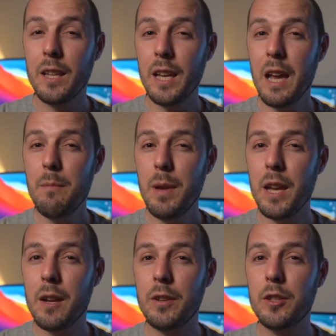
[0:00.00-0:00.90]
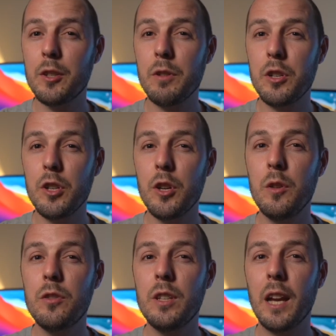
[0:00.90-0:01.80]
The aim here is to
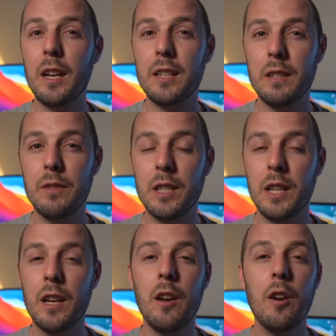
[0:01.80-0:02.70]
reduce the activity